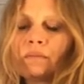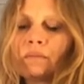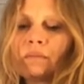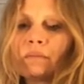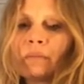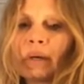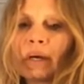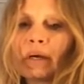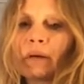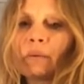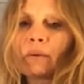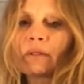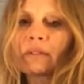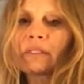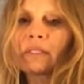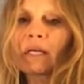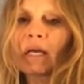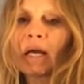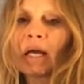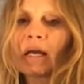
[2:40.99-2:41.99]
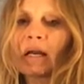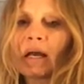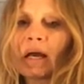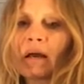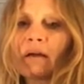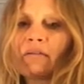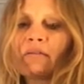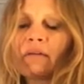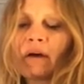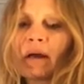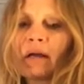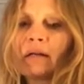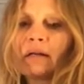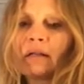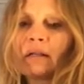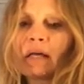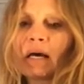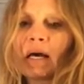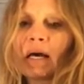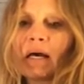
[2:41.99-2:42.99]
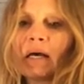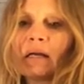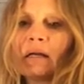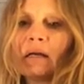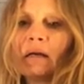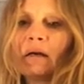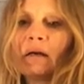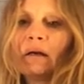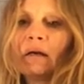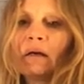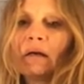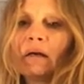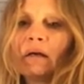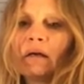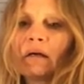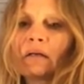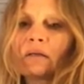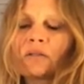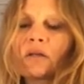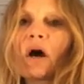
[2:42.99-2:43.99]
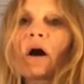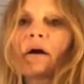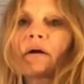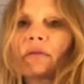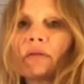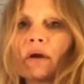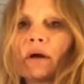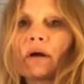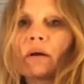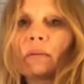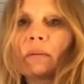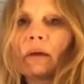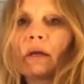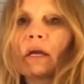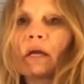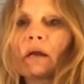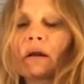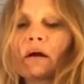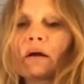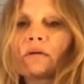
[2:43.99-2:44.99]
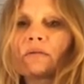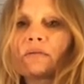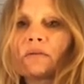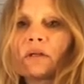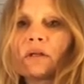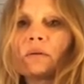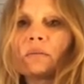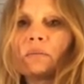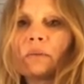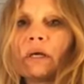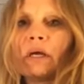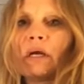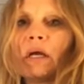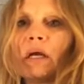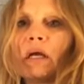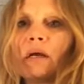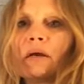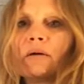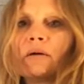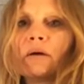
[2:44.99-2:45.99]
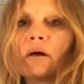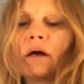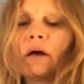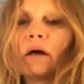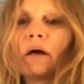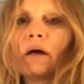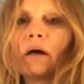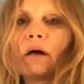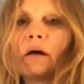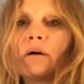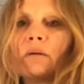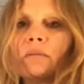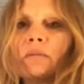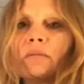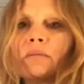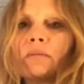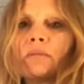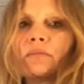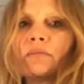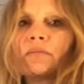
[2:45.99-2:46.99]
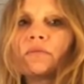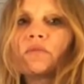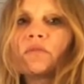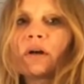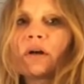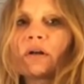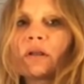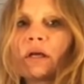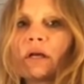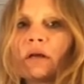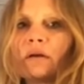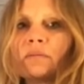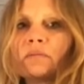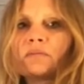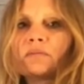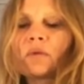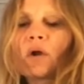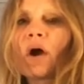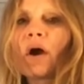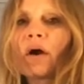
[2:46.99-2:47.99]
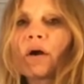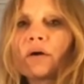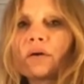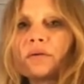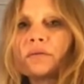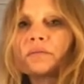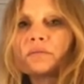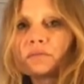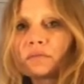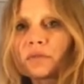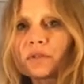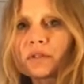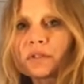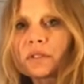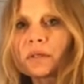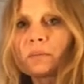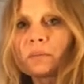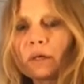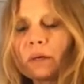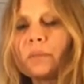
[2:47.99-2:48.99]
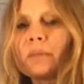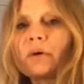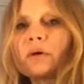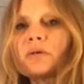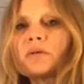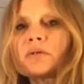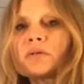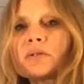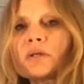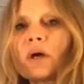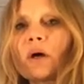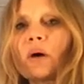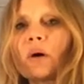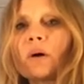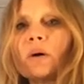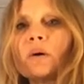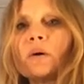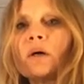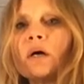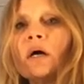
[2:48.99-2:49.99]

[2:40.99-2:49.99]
But once again, I find that talk therapy can often be fairly hard for some people. So